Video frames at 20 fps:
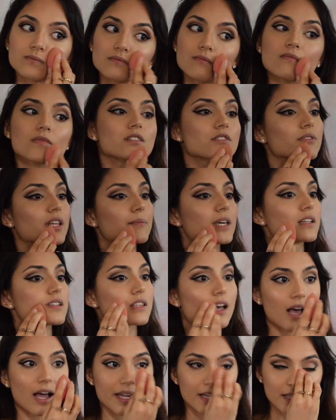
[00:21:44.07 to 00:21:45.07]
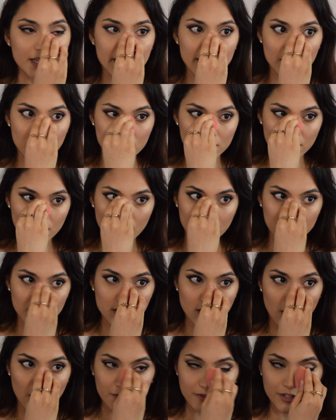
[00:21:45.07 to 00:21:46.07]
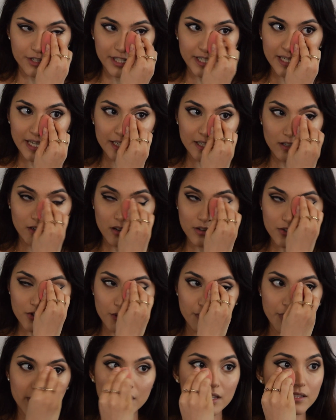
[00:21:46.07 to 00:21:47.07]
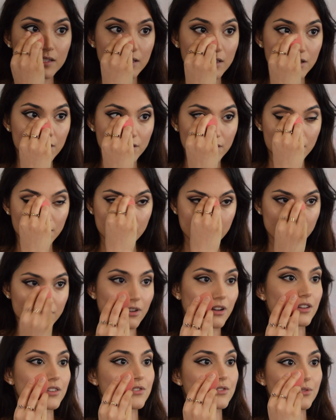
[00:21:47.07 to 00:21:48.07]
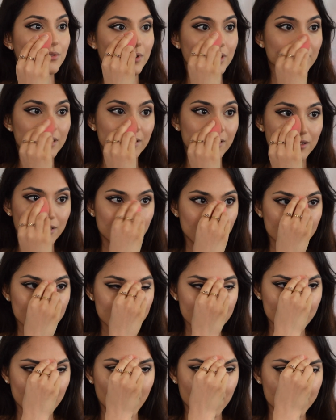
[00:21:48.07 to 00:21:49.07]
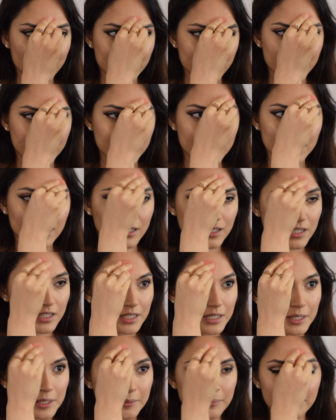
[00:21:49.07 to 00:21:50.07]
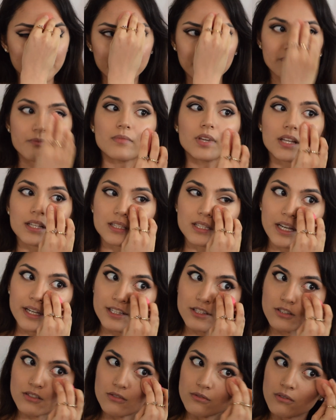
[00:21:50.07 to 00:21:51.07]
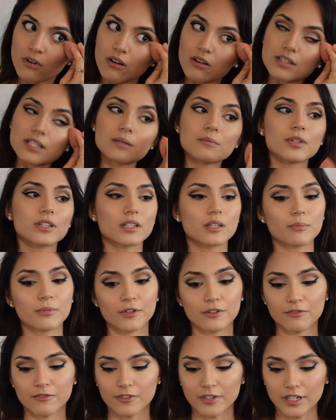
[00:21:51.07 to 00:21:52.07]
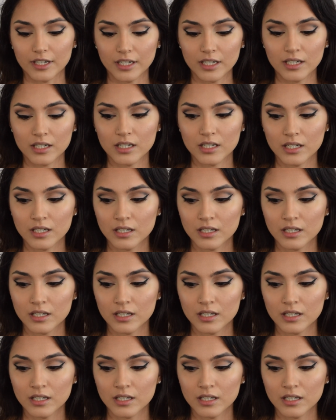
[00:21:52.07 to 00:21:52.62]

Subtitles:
So that makes the highlight a lot softer, and it also makes the nose contour a lot softer, because I do ultimately prefer